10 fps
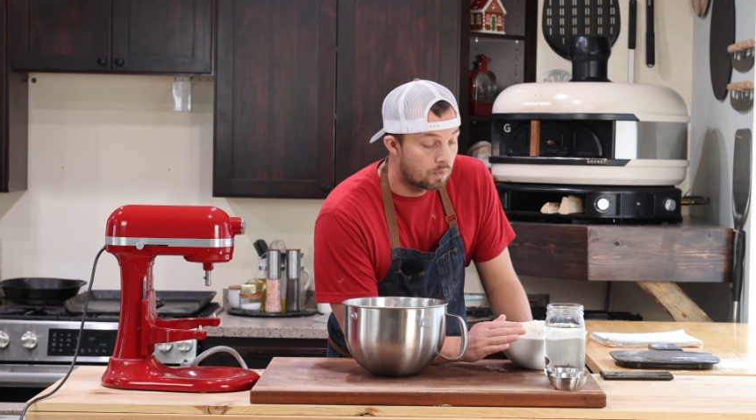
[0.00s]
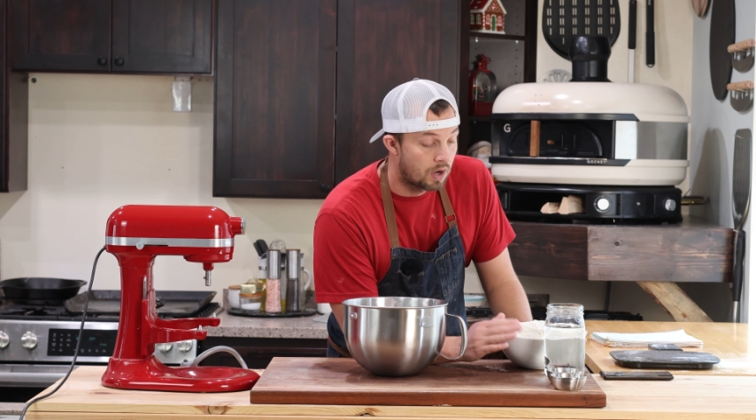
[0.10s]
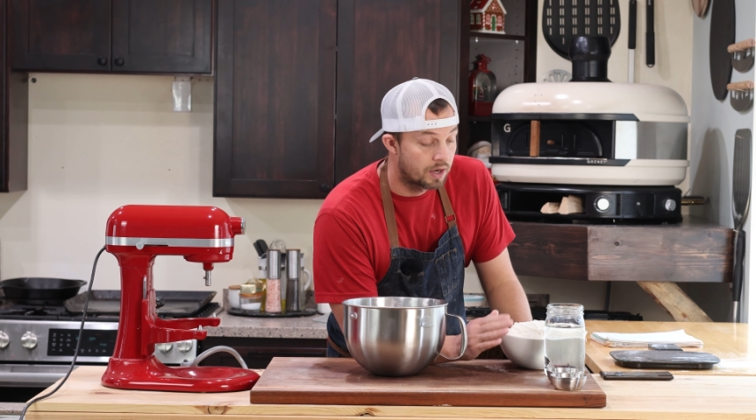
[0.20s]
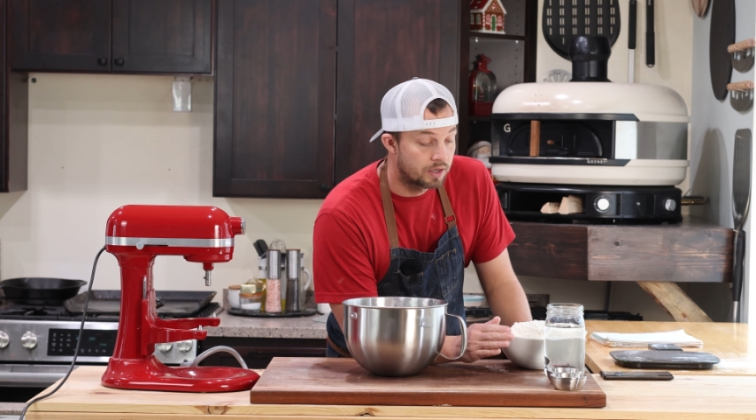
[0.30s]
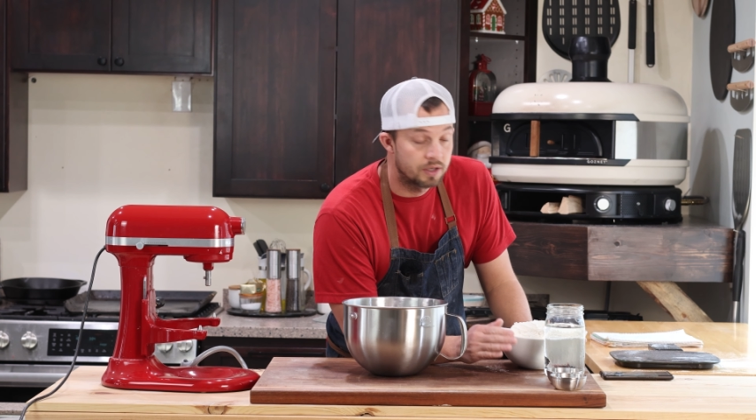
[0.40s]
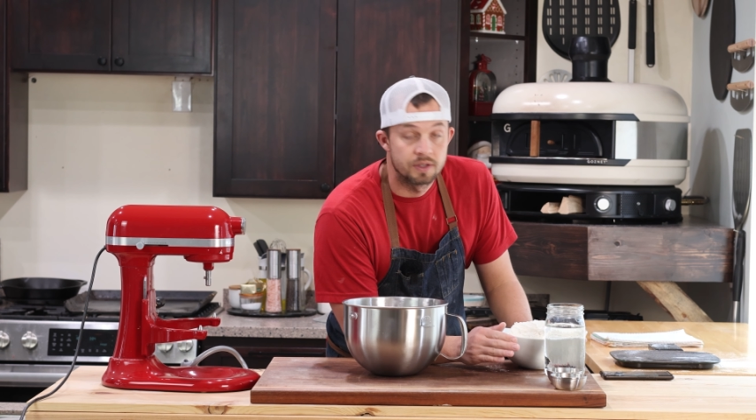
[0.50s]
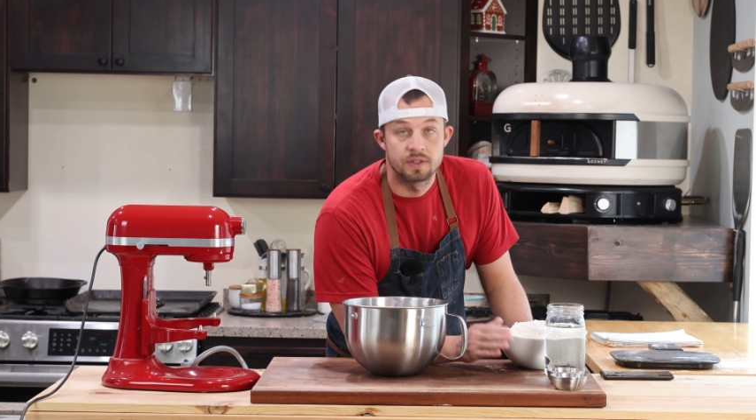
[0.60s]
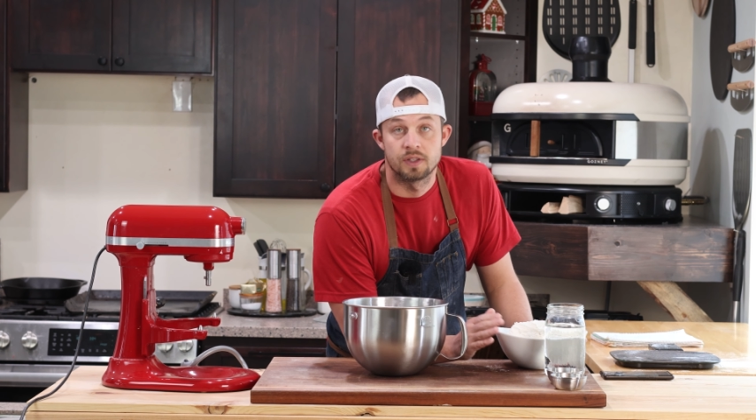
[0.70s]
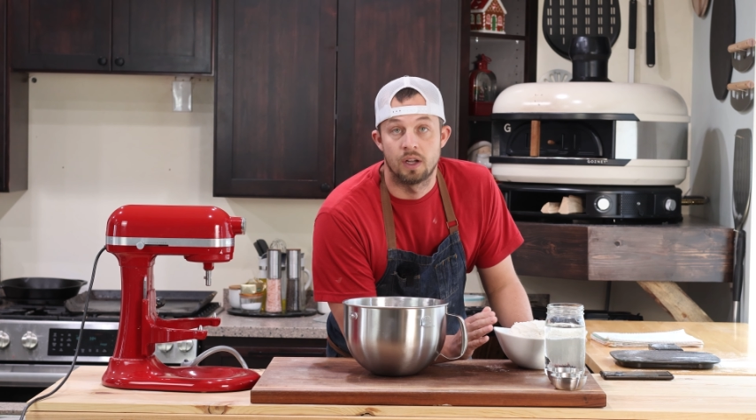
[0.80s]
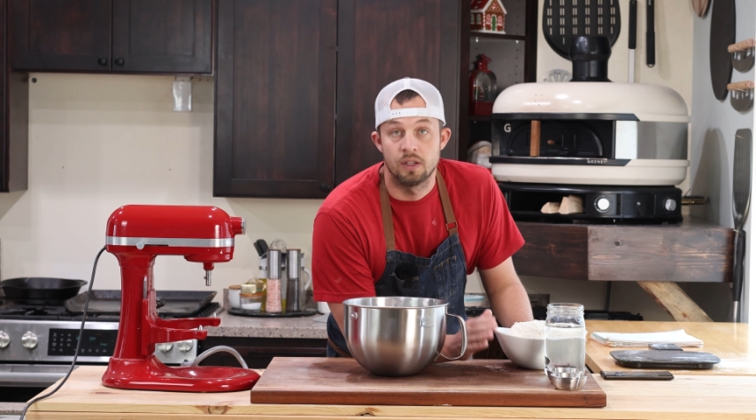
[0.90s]
water,
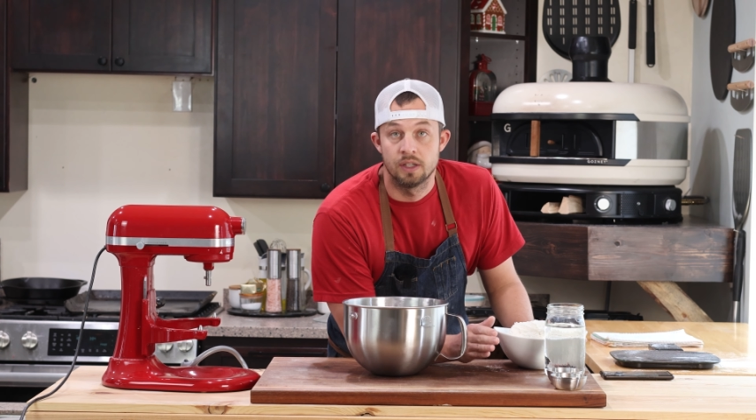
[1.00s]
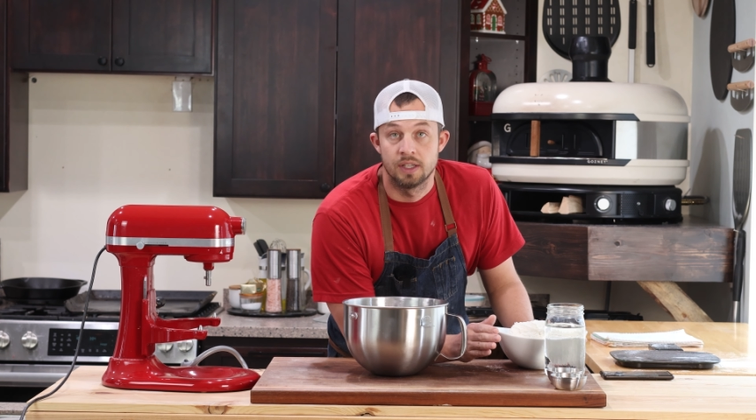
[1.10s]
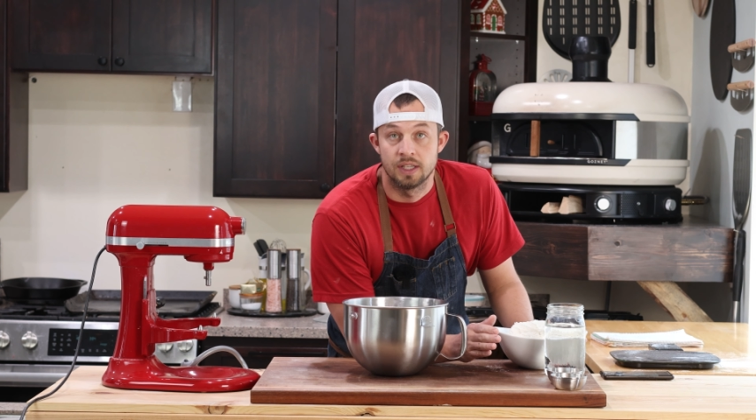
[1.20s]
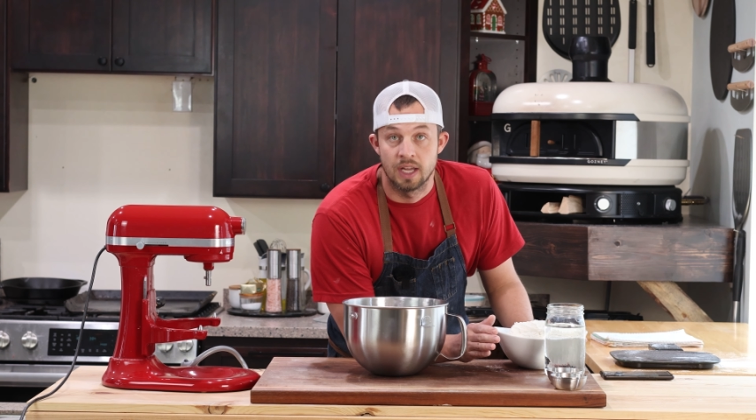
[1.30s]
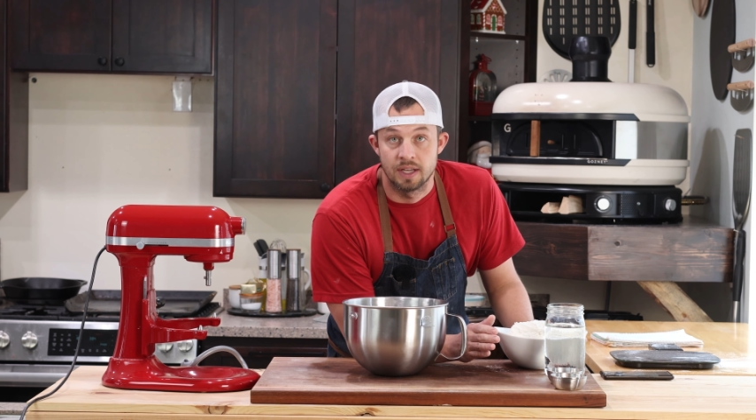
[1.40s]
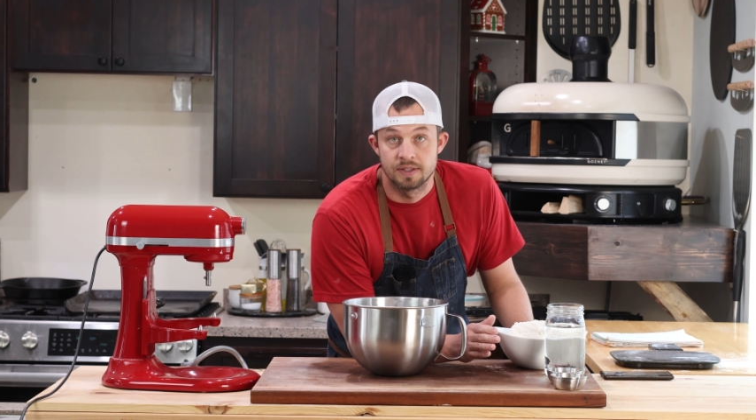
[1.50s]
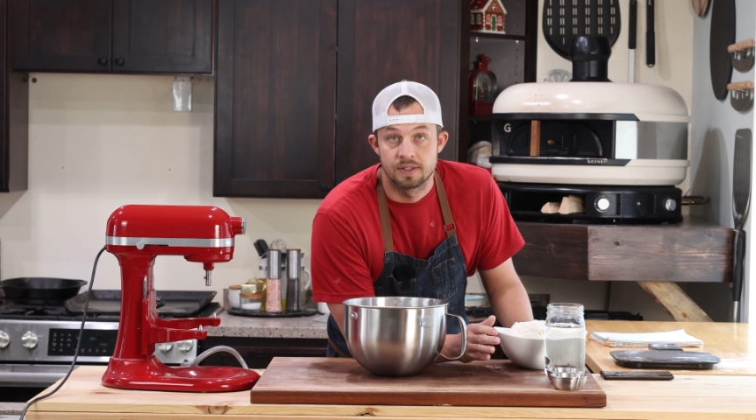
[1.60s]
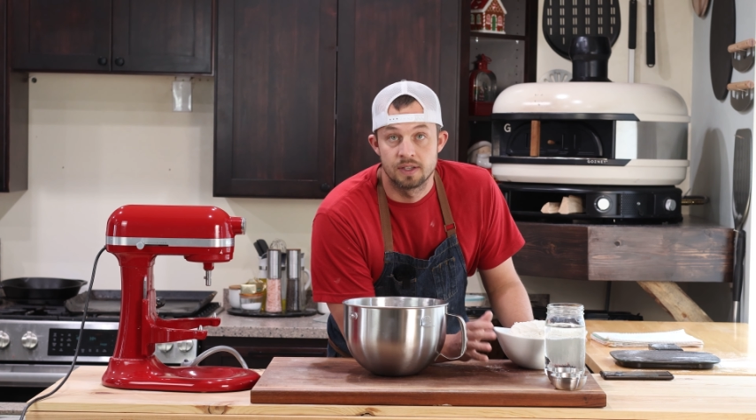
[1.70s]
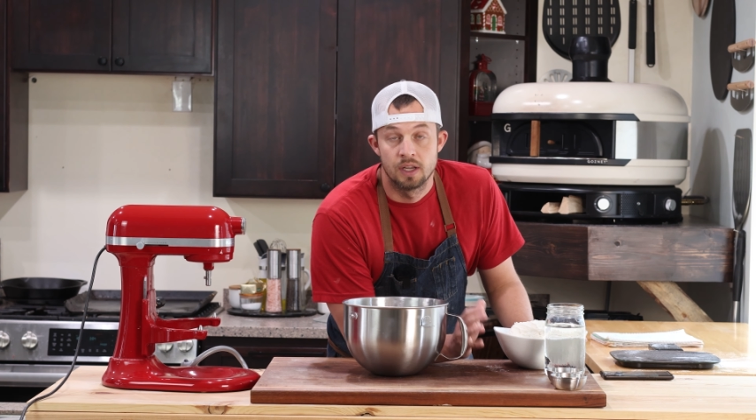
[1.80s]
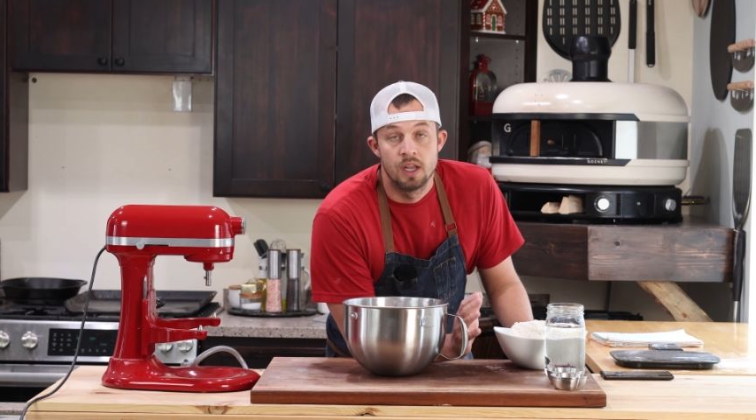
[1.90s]
salt,
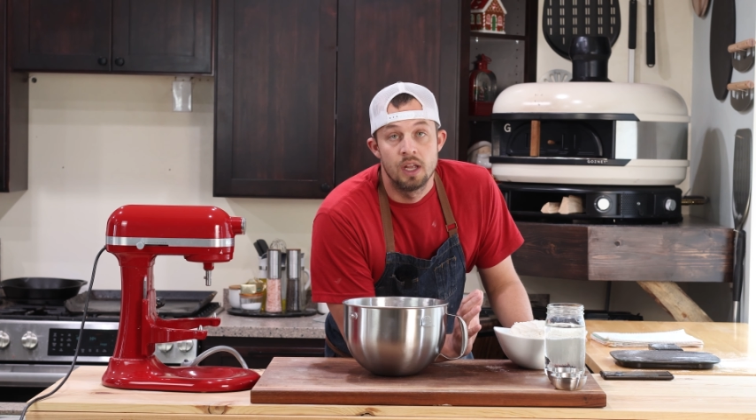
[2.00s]
yeast.